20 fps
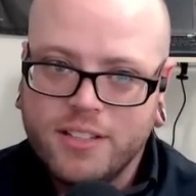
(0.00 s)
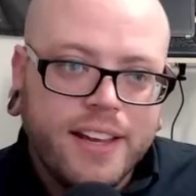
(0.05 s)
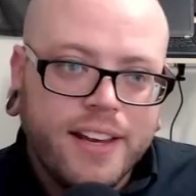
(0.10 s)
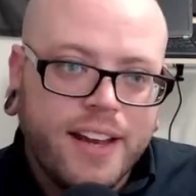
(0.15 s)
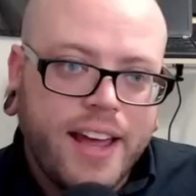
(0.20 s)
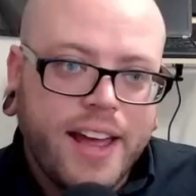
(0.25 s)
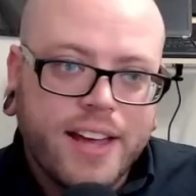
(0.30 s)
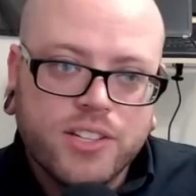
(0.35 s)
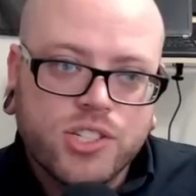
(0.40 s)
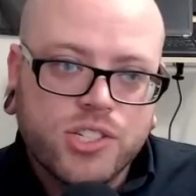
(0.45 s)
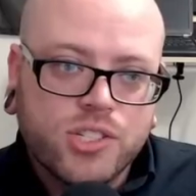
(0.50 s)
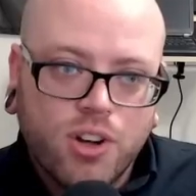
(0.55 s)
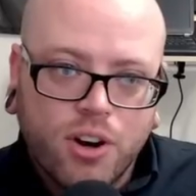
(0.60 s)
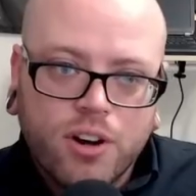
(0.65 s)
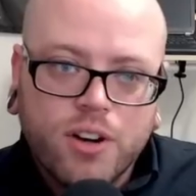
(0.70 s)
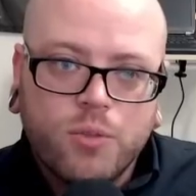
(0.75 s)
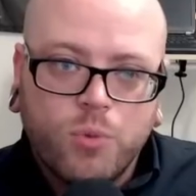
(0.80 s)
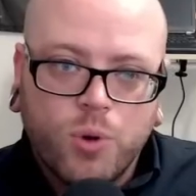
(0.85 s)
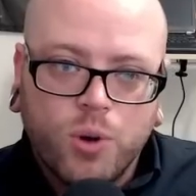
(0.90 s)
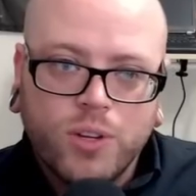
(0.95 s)
It has
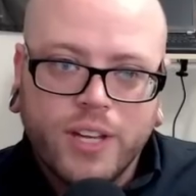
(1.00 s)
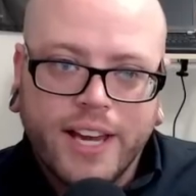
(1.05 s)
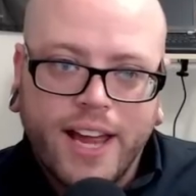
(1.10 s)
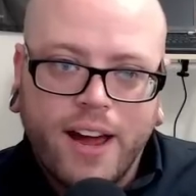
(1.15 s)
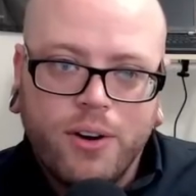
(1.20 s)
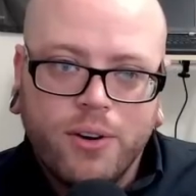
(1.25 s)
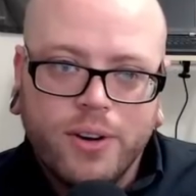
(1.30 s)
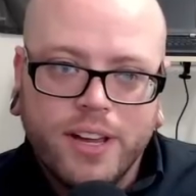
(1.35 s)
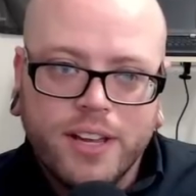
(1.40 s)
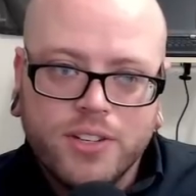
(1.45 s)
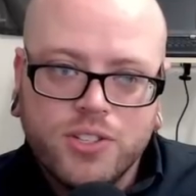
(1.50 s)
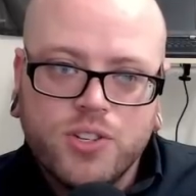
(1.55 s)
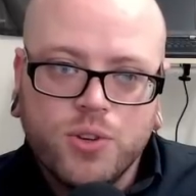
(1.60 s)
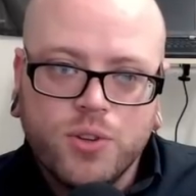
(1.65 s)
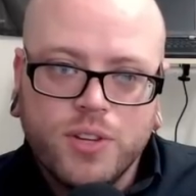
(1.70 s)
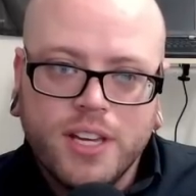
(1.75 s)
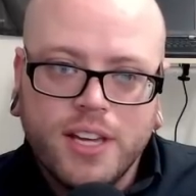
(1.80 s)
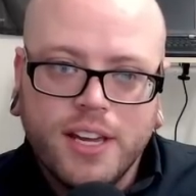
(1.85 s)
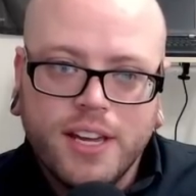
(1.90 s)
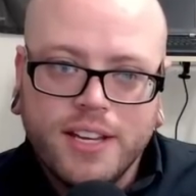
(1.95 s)
started rolling out into
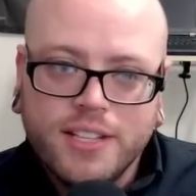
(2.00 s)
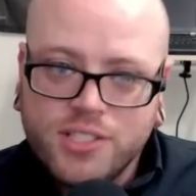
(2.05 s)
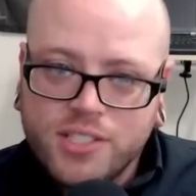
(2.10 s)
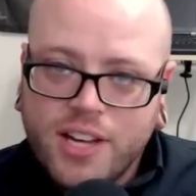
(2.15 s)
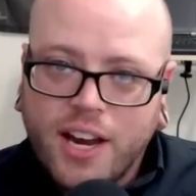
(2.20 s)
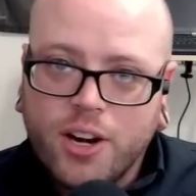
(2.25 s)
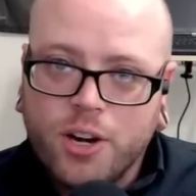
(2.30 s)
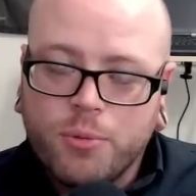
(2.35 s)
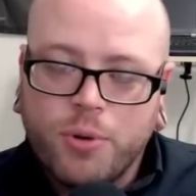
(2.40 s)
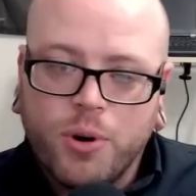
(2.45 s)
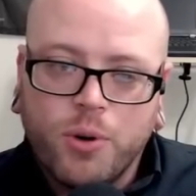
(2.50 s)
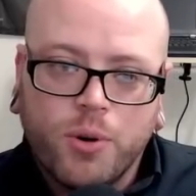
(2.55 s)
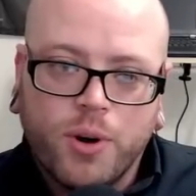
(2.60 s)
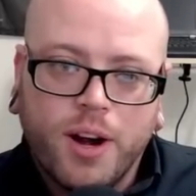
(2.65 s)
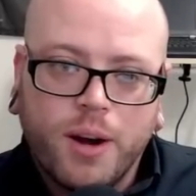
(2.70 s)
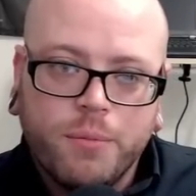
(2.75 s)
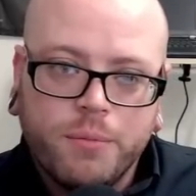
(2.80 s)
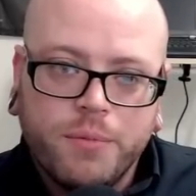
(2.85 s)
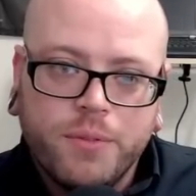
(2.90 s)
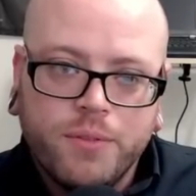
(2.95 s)
the Insider
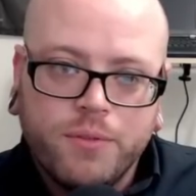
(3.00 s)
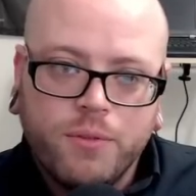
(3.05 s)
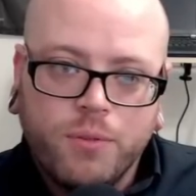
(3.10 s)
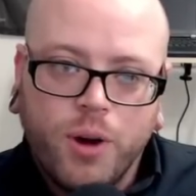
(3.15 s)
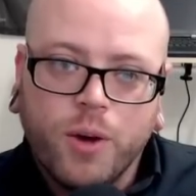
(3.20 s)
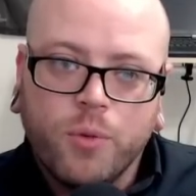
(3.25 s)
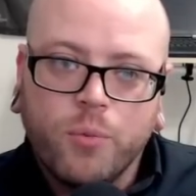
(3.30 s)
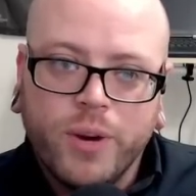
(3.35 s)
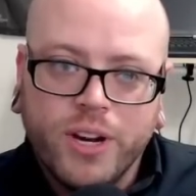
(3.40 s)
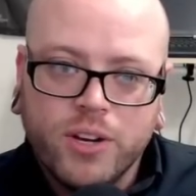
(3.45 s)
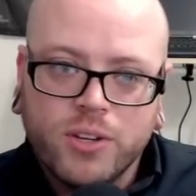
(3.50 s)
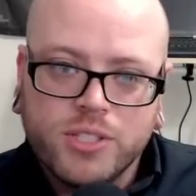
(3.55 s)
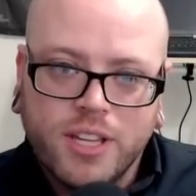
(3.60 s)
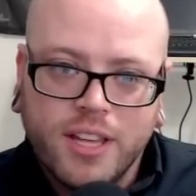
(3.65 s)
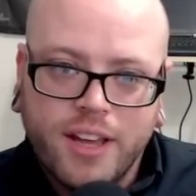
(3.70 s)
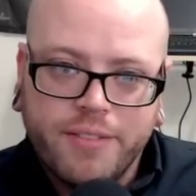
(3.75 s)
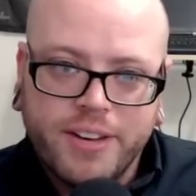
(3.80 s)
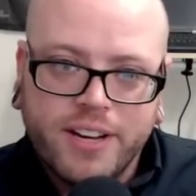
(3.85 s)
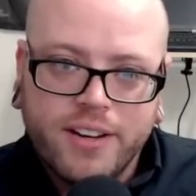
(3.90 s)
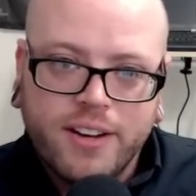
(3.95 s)
program on Windows
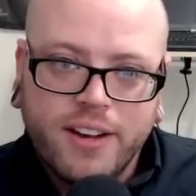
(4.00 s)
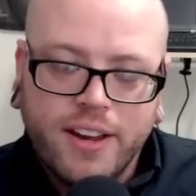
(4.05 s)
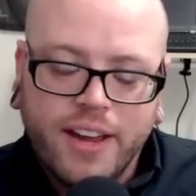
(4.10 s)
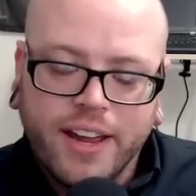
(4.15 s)
11.